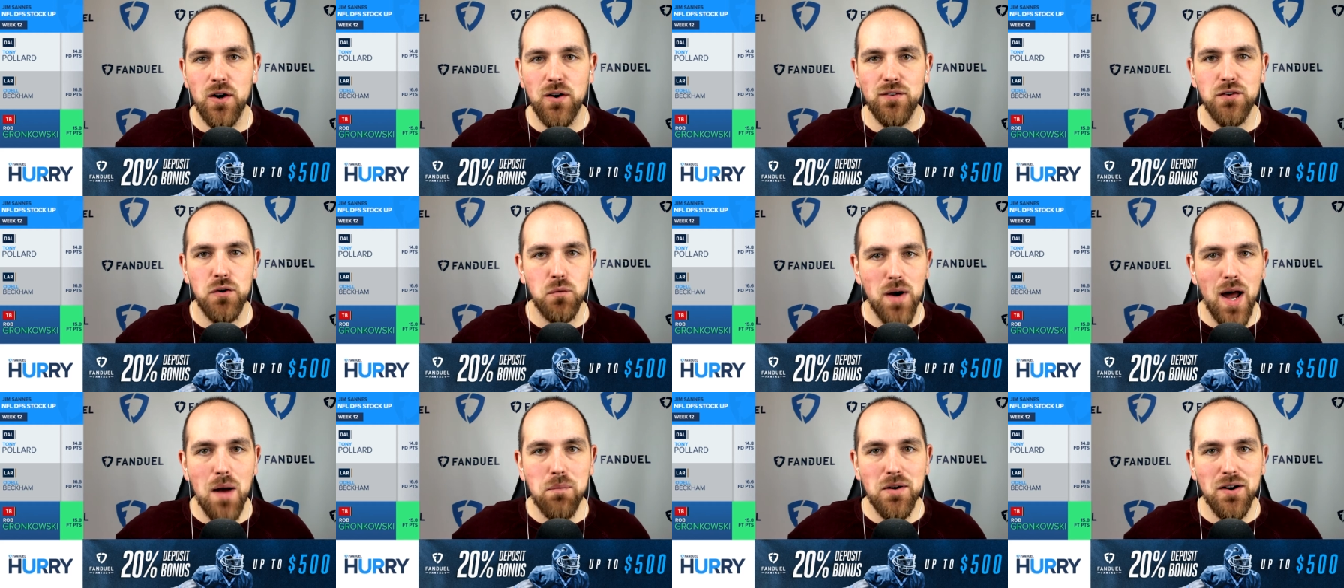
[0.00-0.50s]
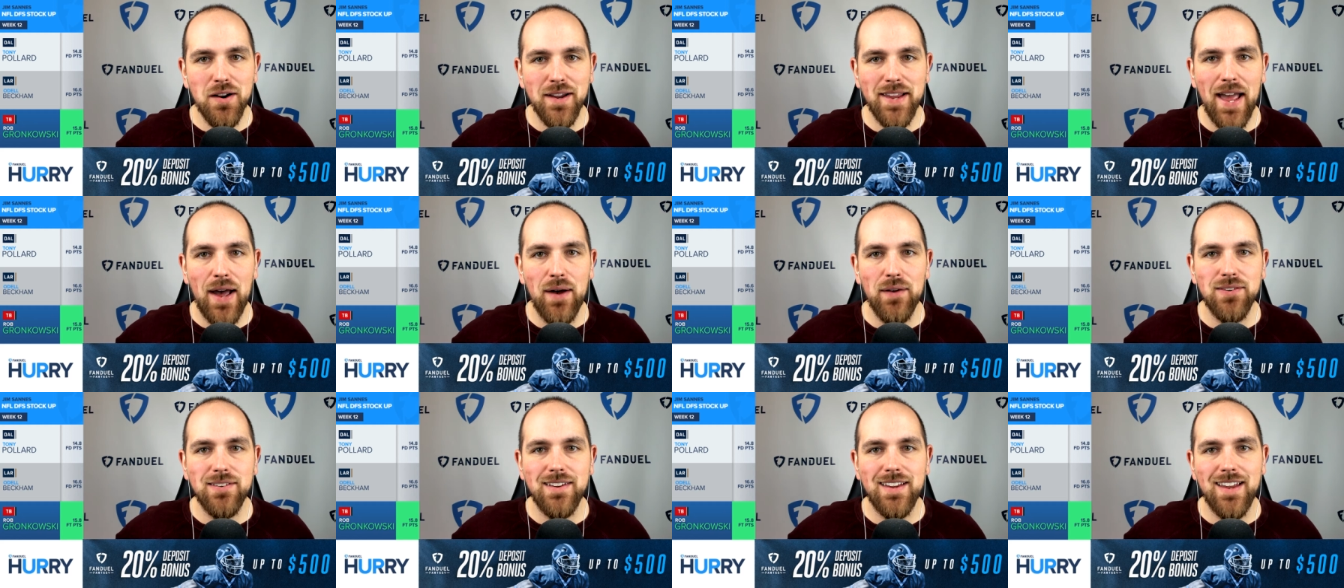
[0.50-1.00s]
So Rob
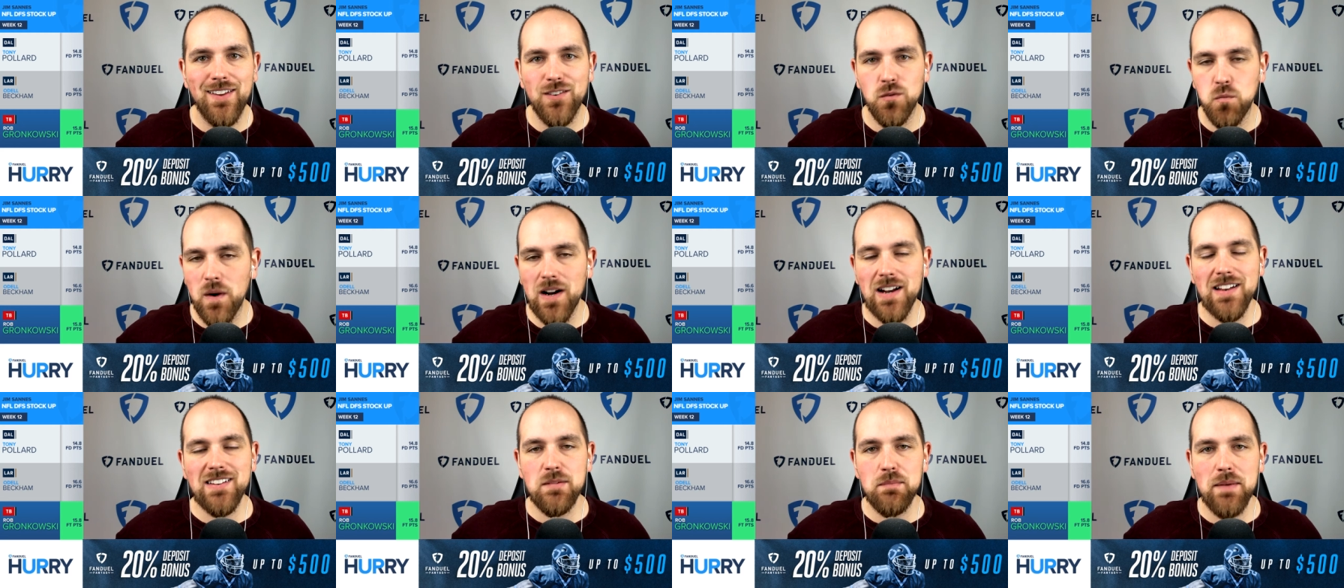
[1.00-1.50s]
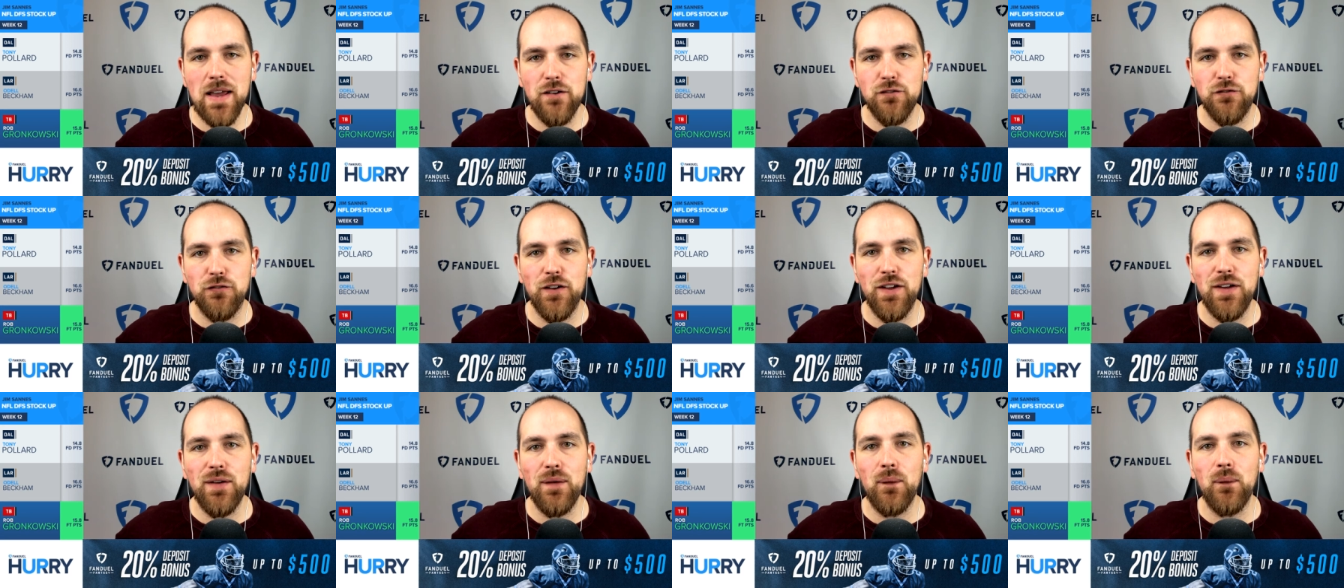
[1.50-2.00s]
Gronkowski, as weird as it may
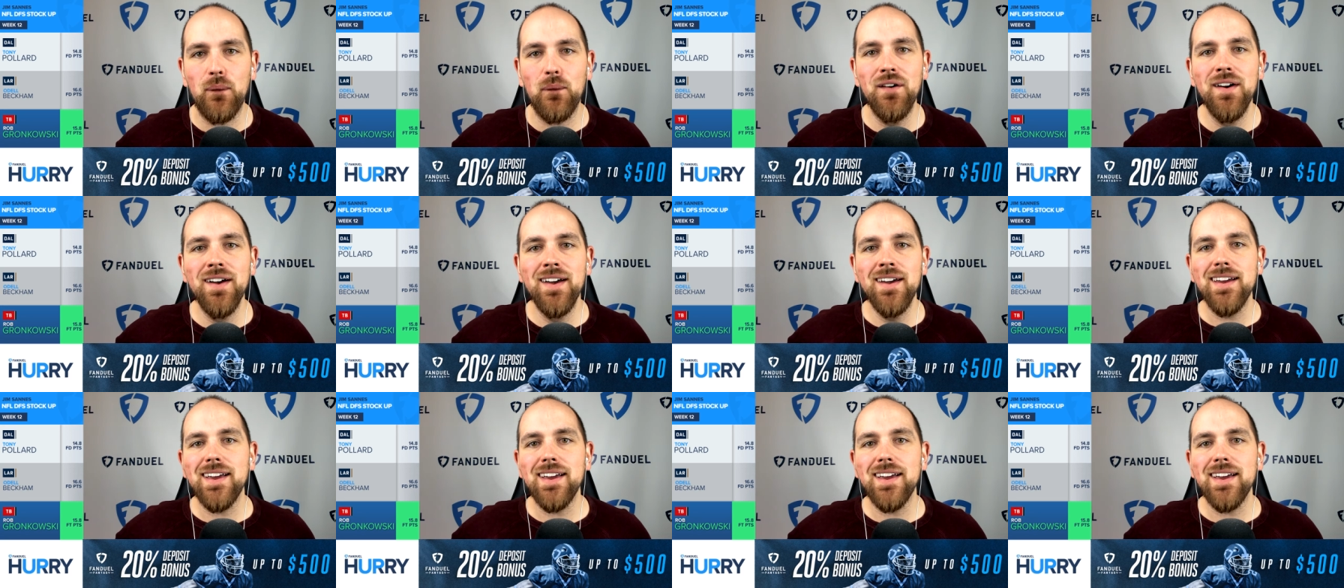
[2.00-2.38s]
feel,